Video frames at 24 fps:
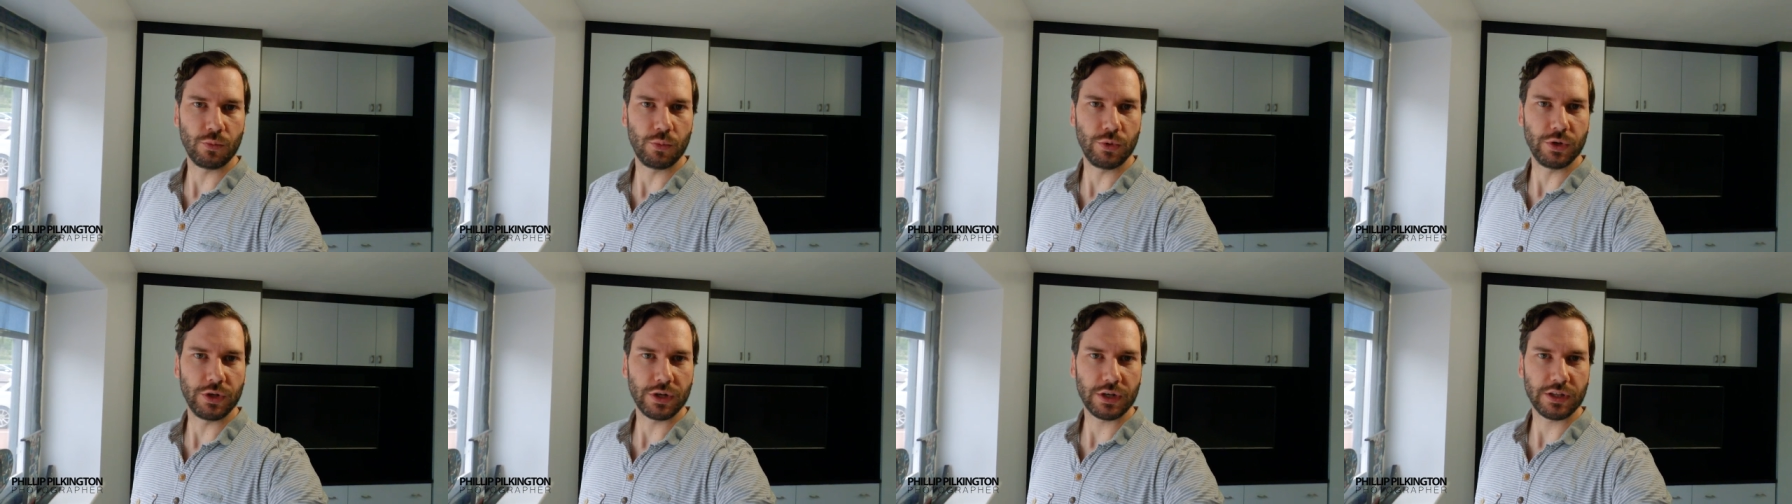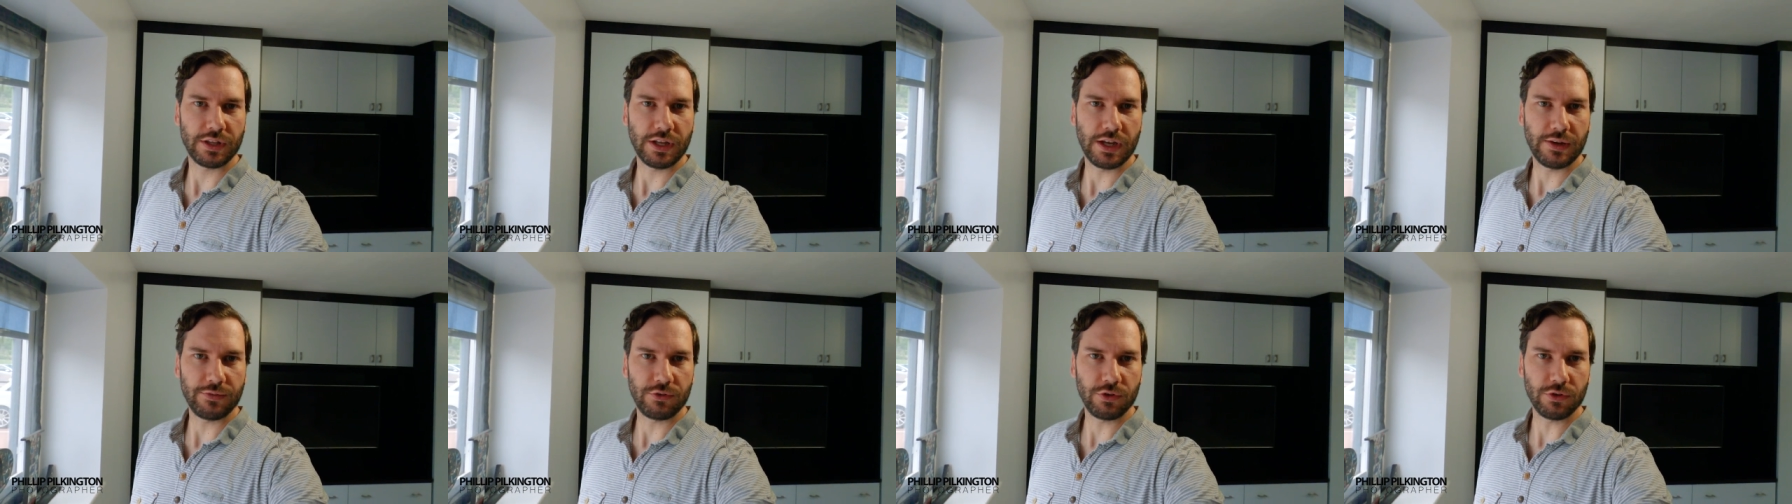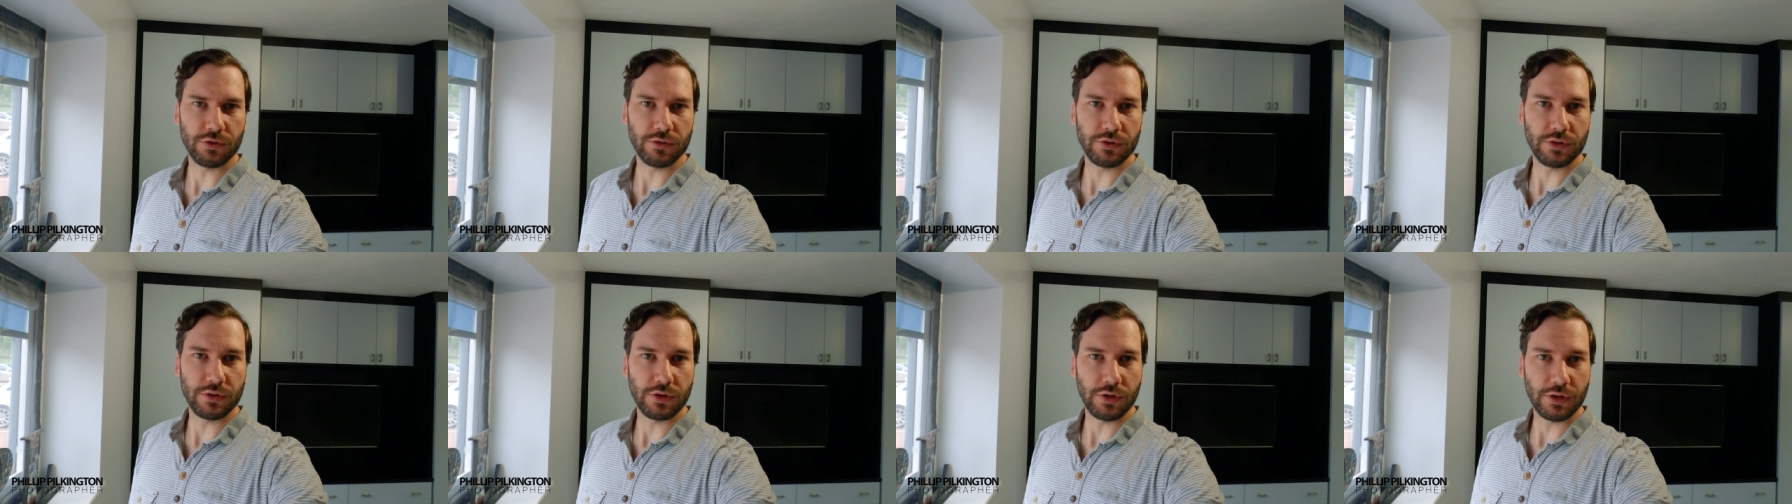work that I've
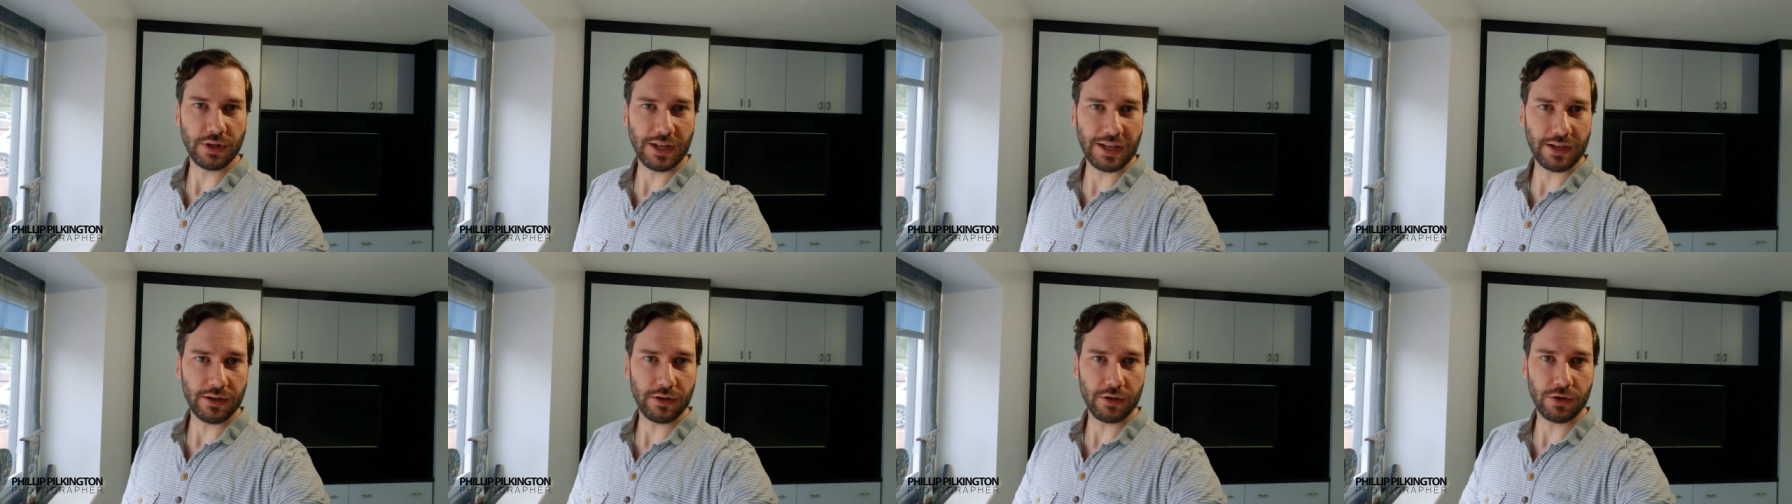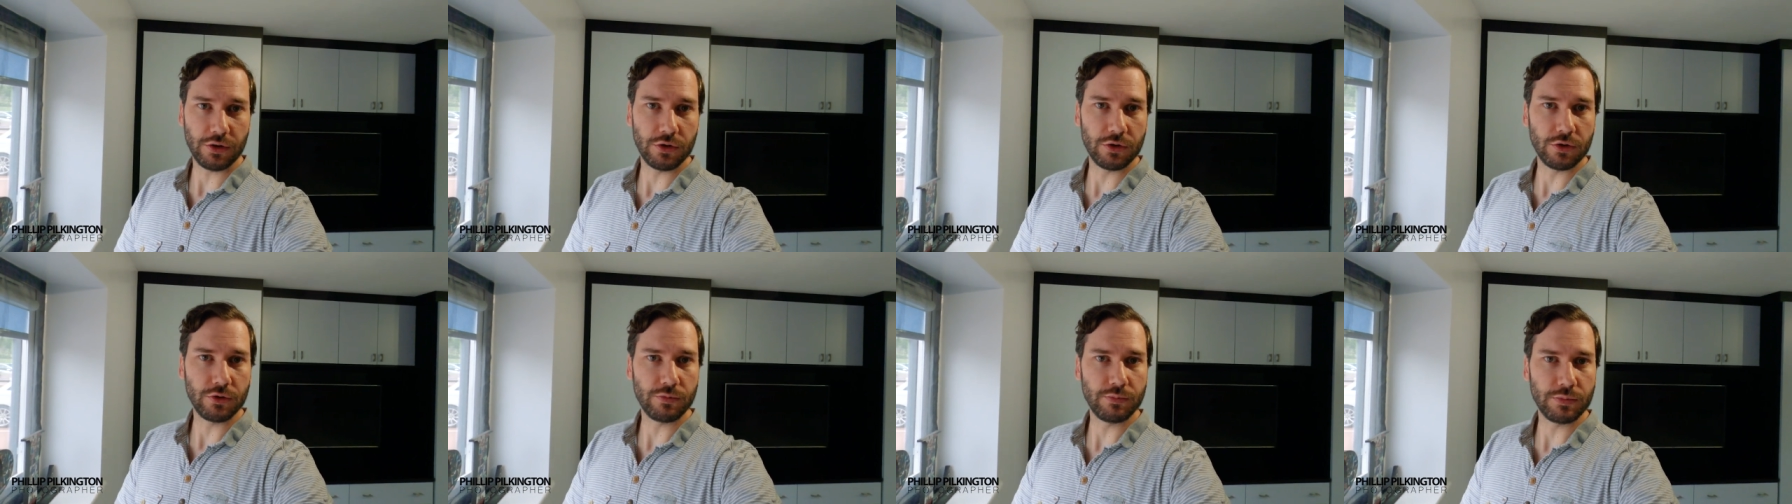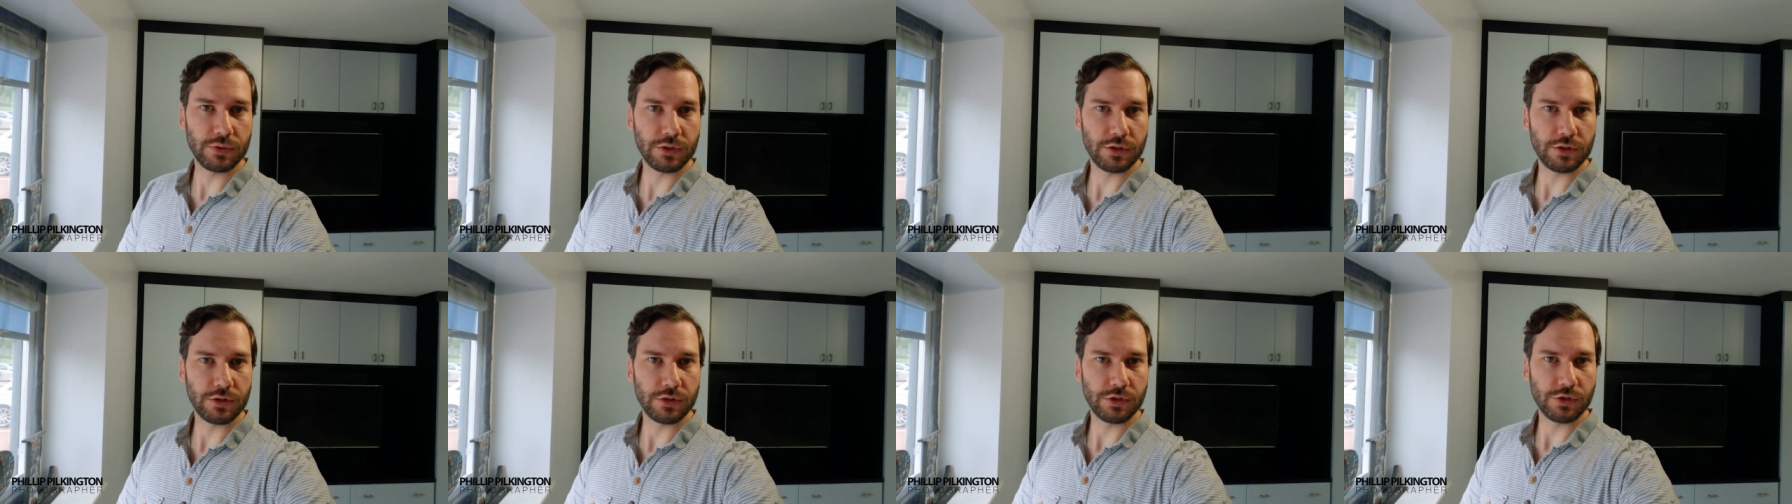done at
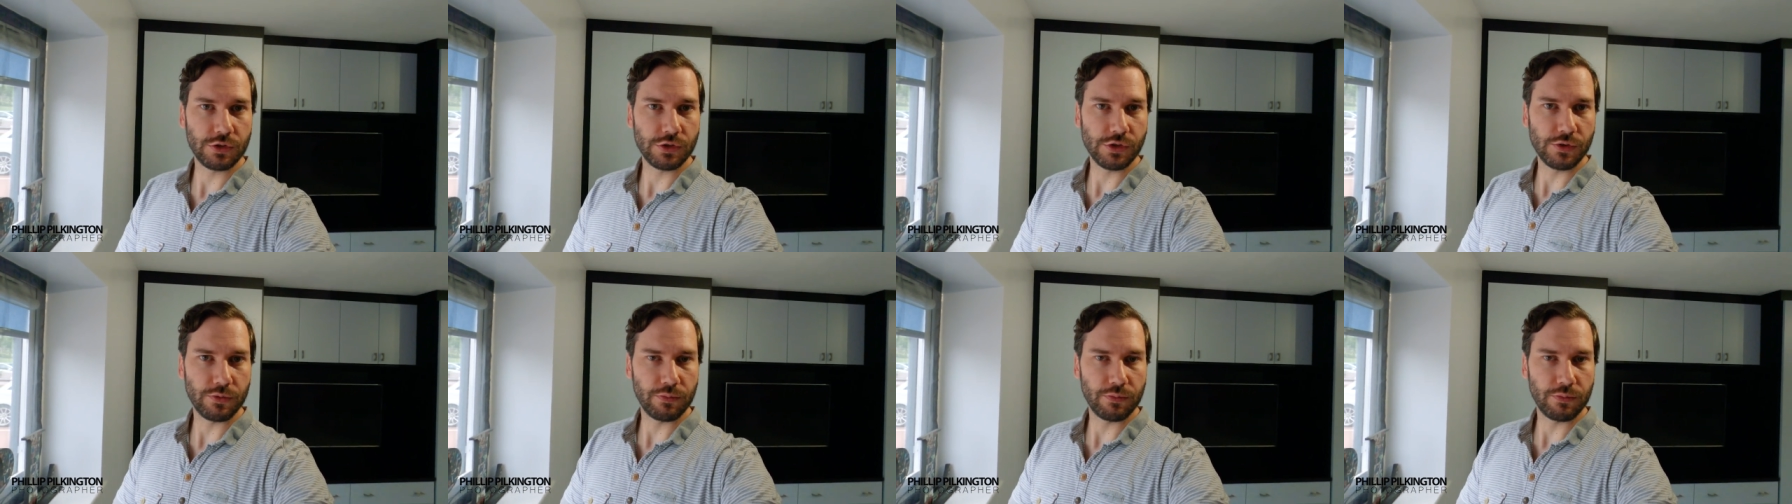home